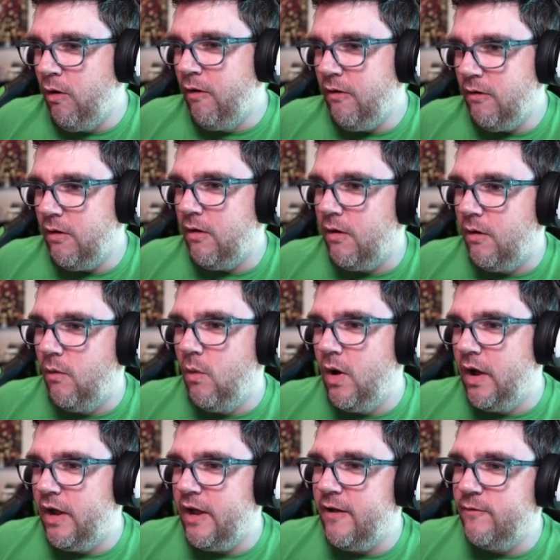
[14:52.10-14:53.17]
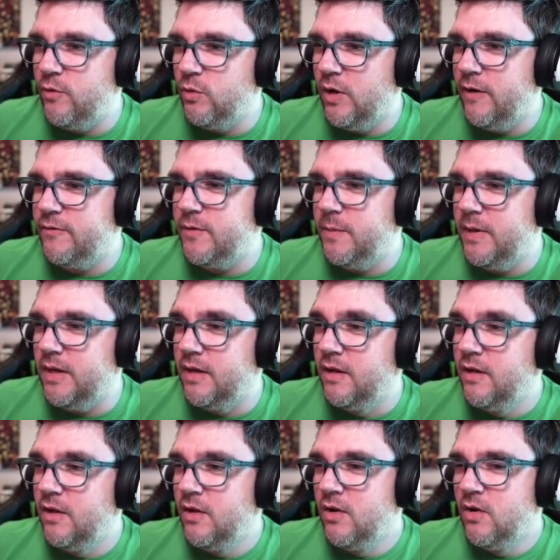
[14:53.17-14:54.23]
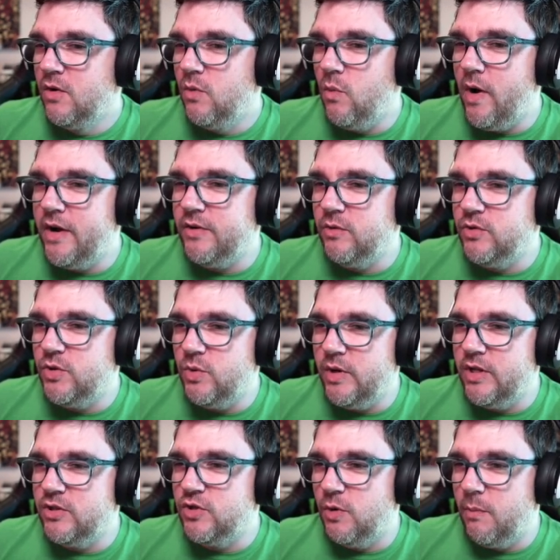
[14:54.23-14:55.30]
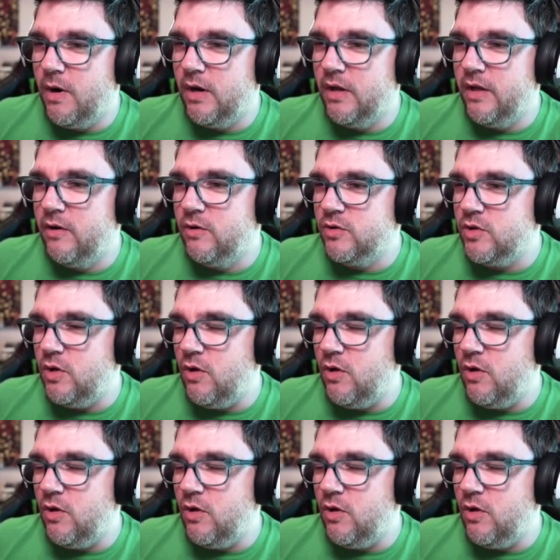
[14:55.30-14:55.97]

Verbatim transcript: why have you left me? Why don't you answer my letters?